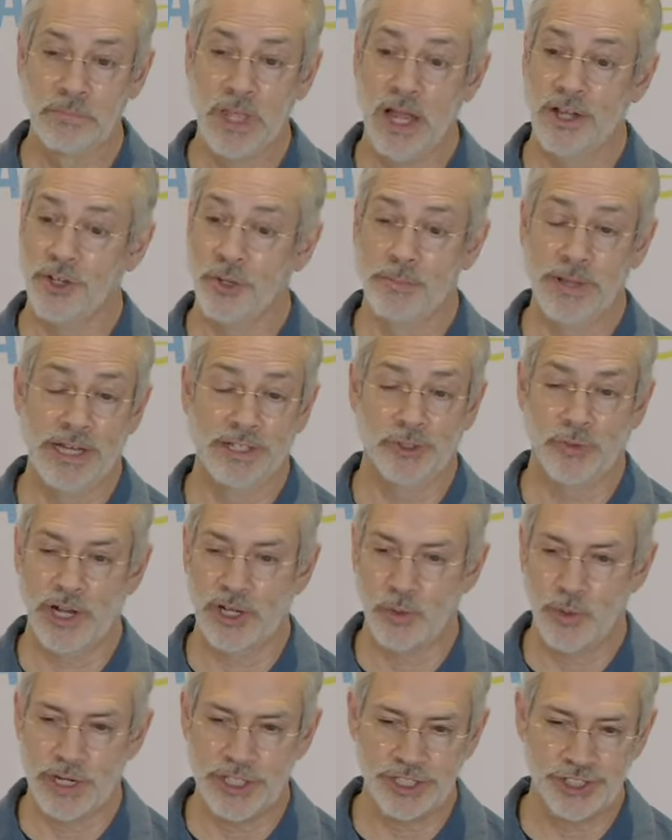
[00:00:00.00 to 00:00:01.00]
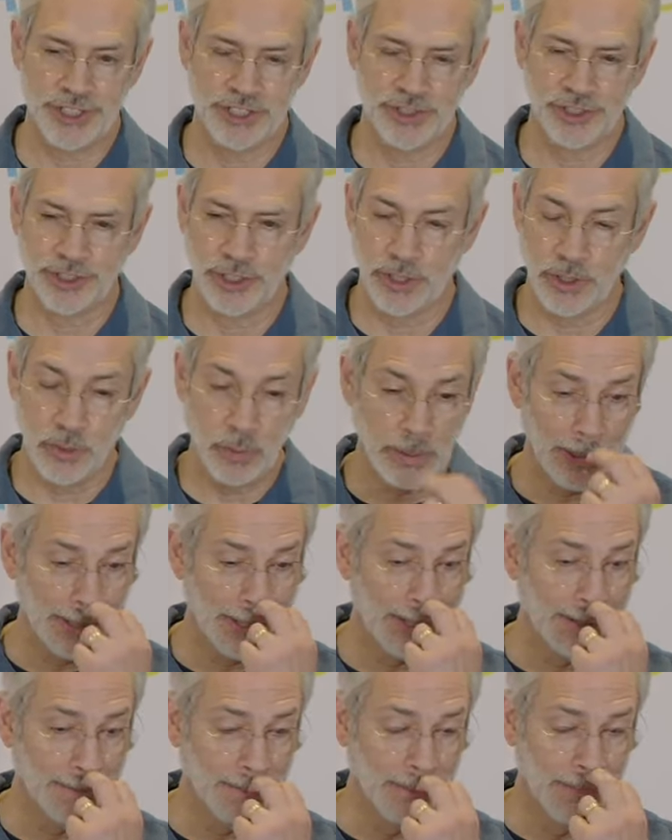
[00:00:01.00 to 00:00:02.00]
No, you bet. Great question. So,
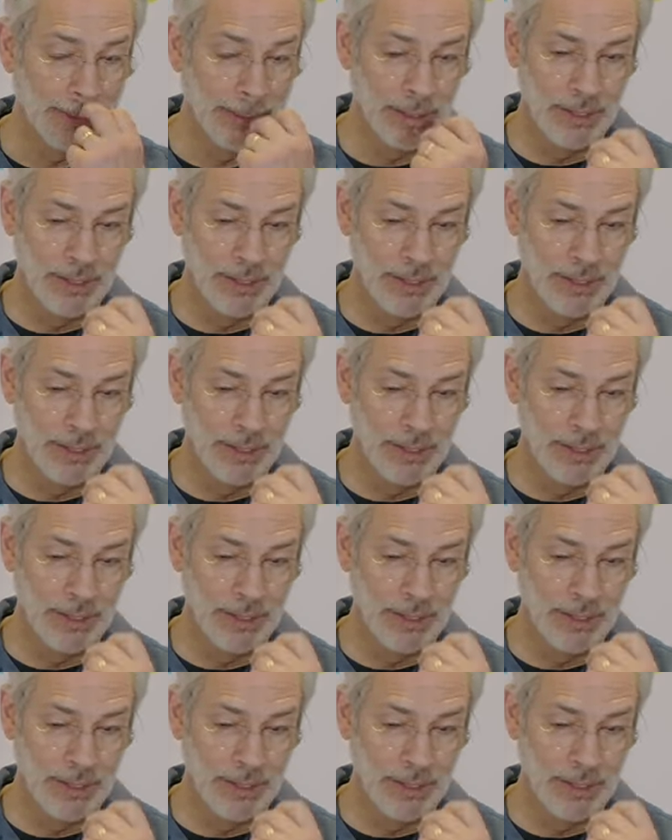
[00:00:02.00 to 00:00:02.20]
um,